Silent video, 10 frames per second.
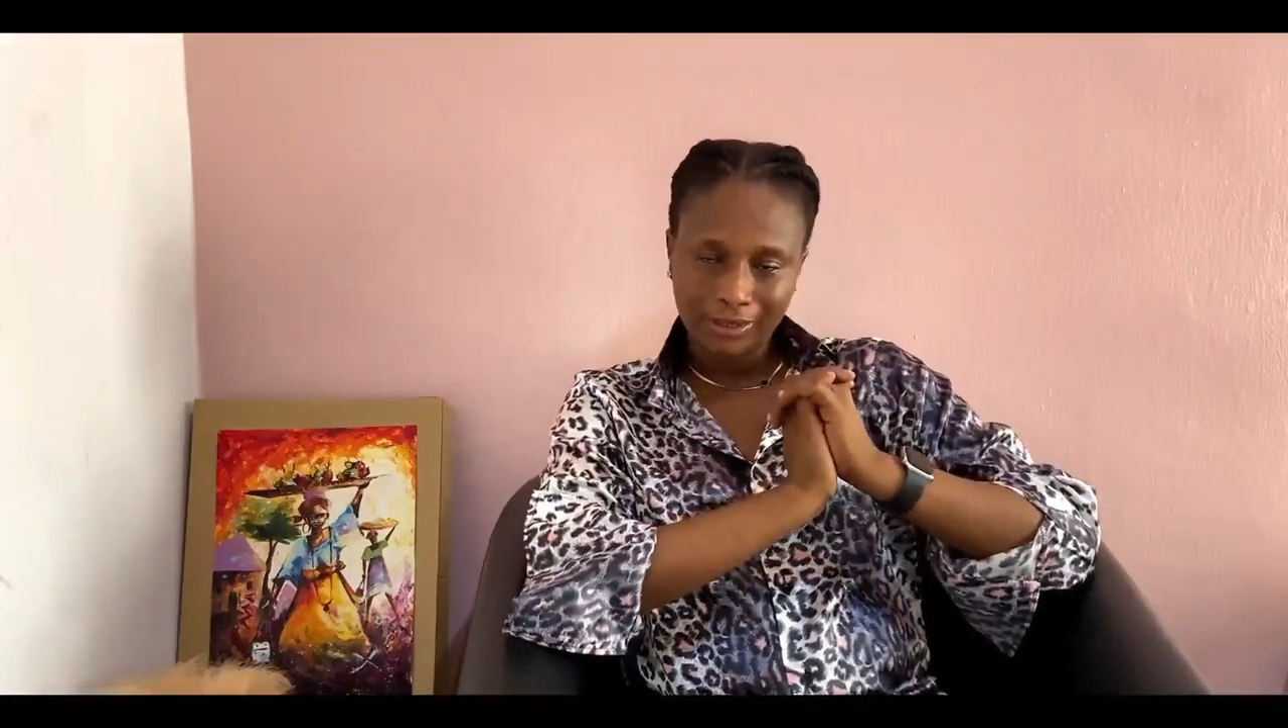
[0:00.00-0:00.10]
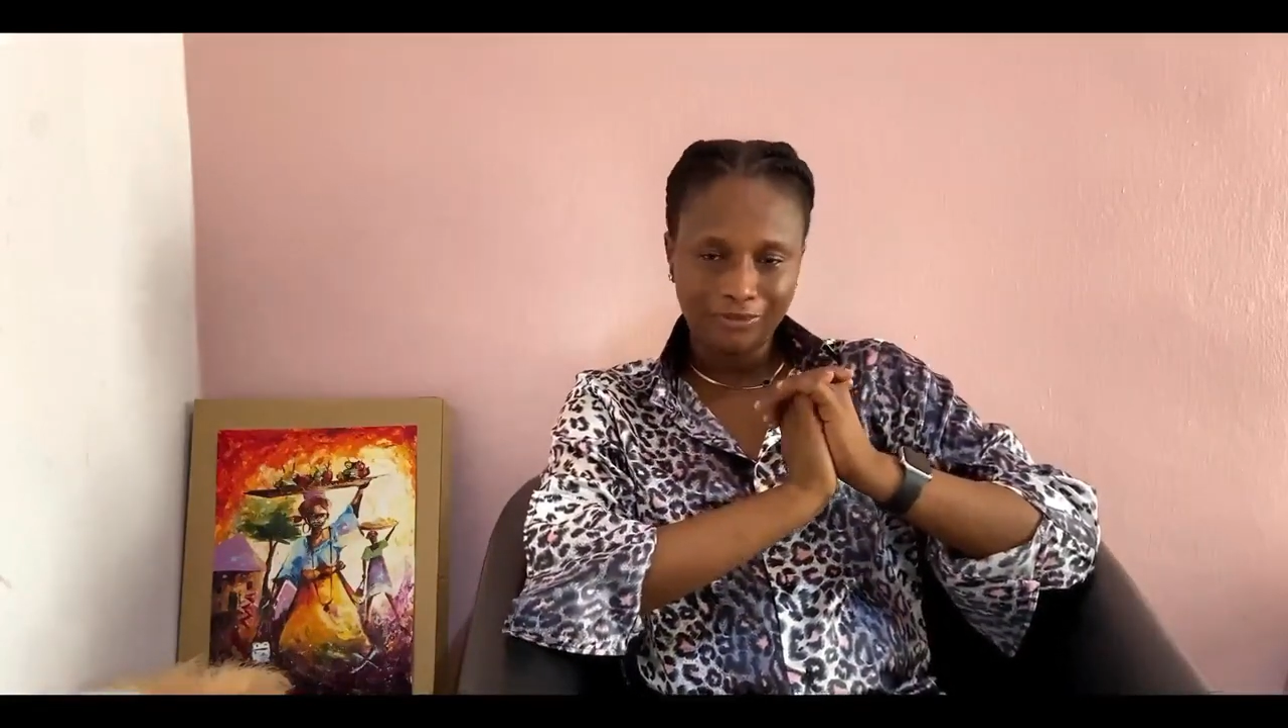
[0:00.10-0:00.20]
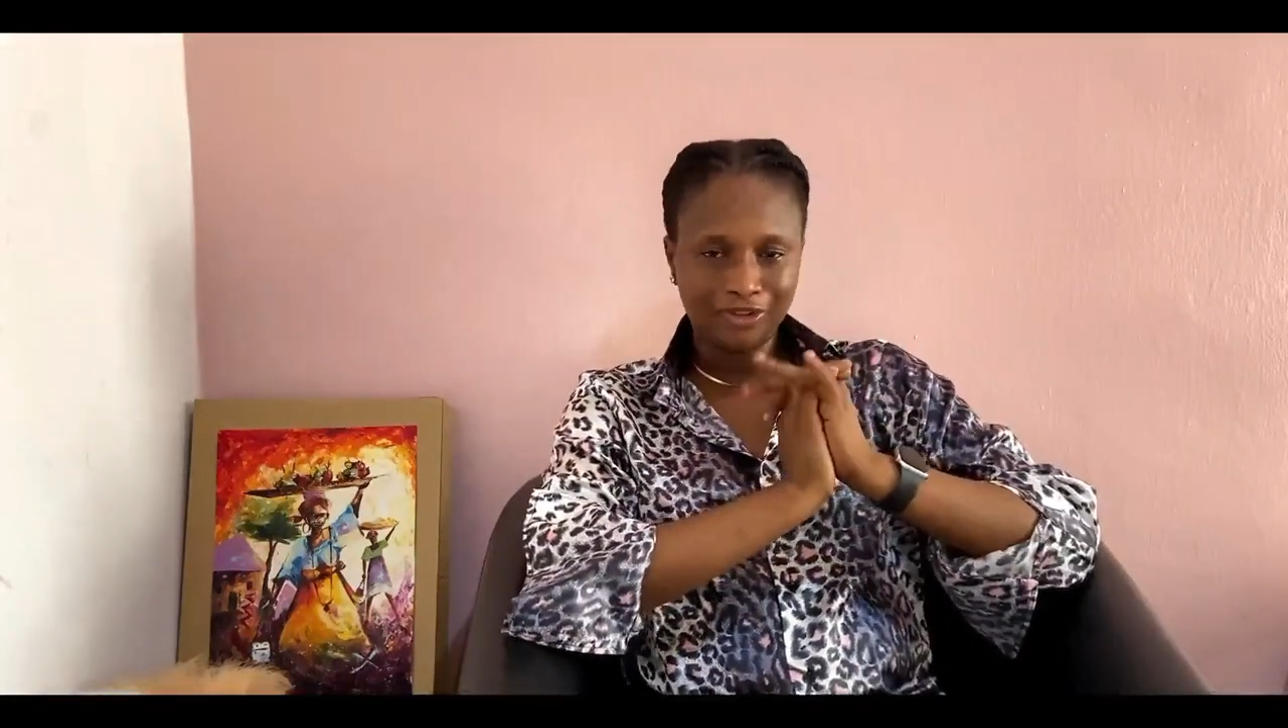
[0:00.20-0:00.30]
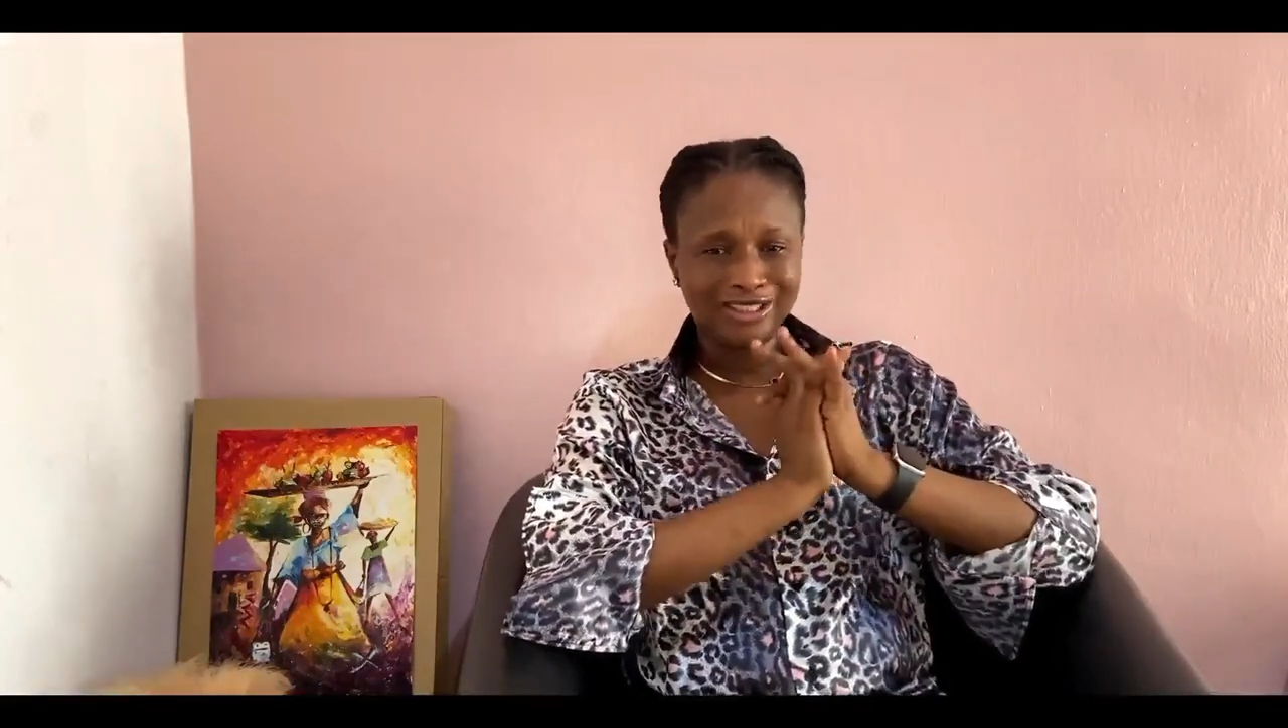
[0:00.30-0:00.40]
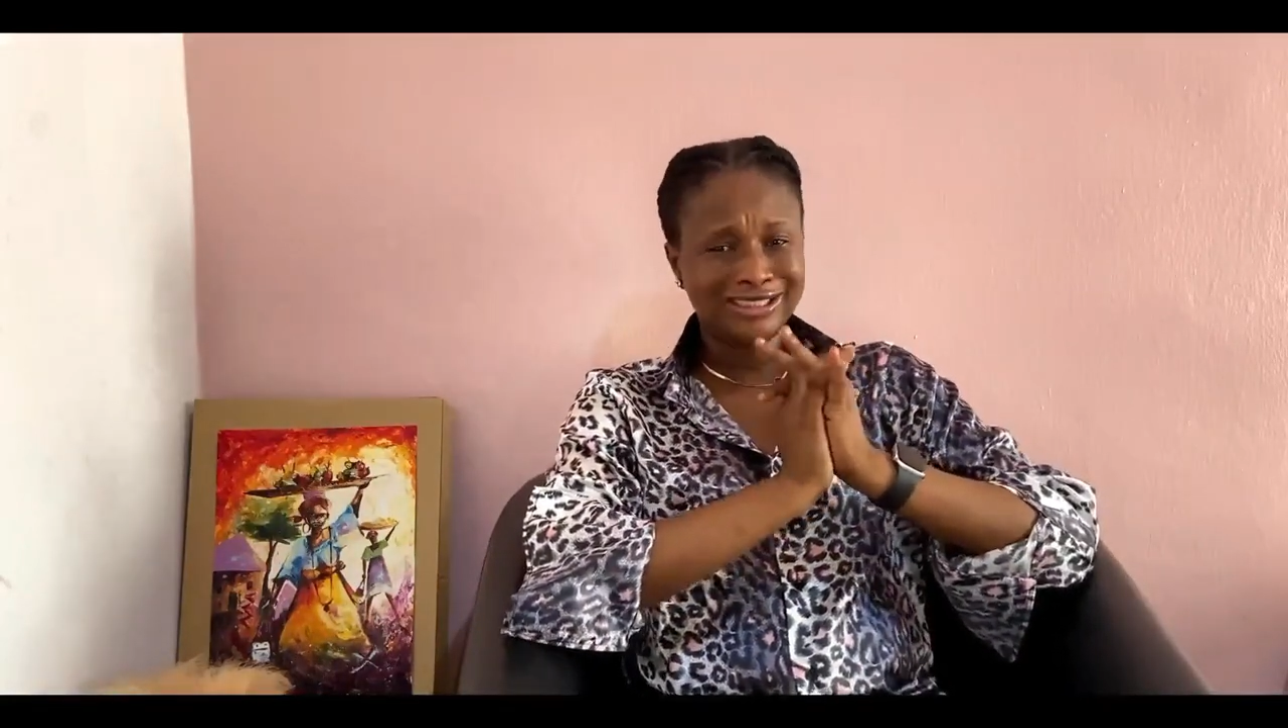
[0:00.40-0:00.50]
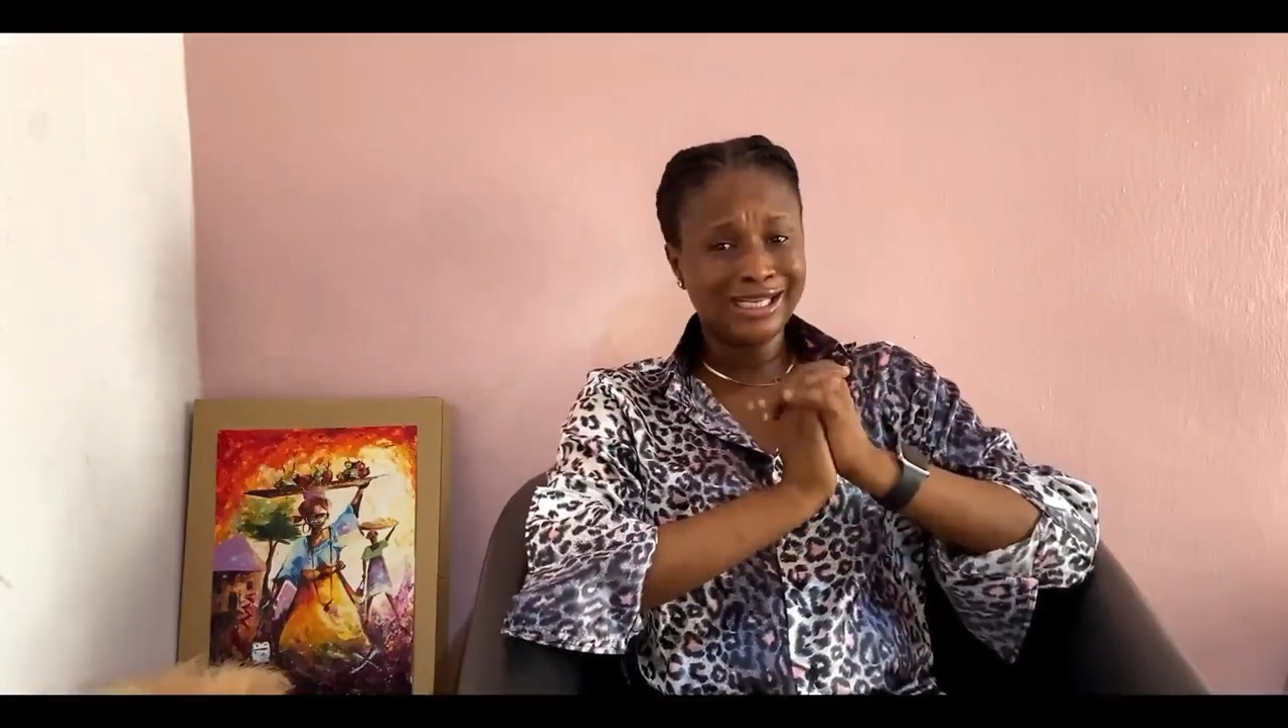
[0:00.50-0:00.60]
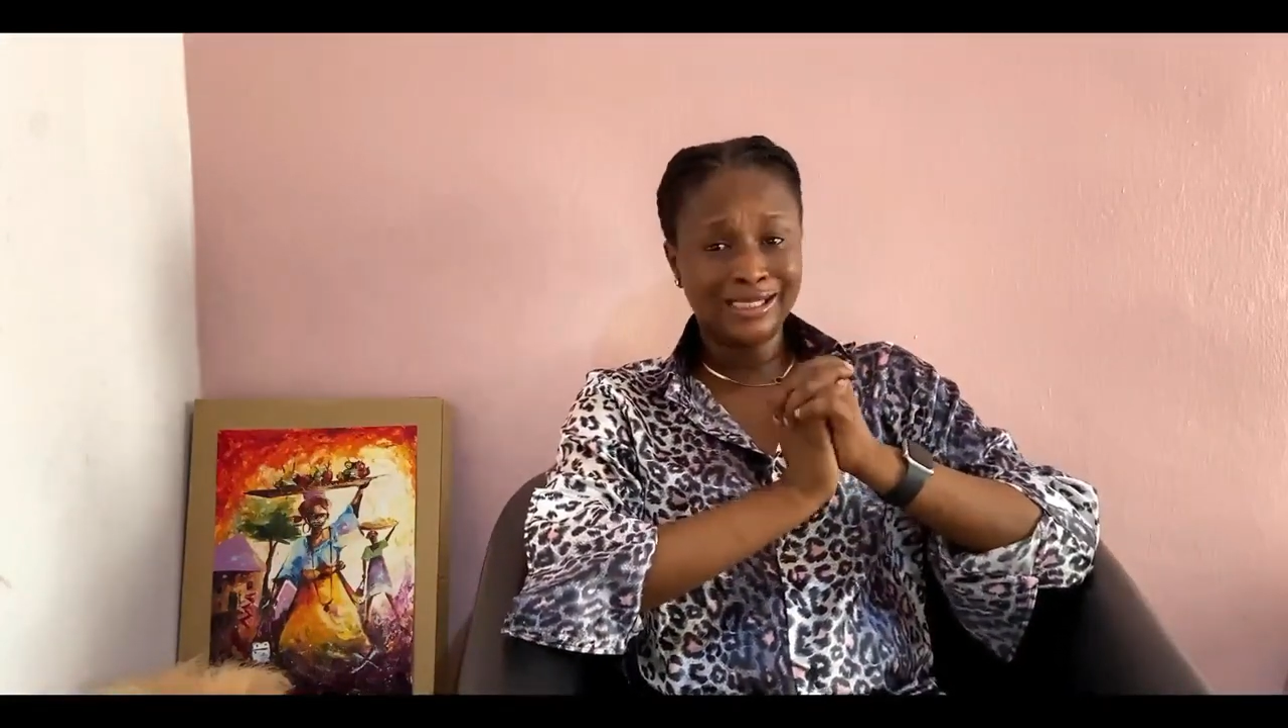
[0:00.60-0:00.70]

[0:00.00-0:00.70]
he obviously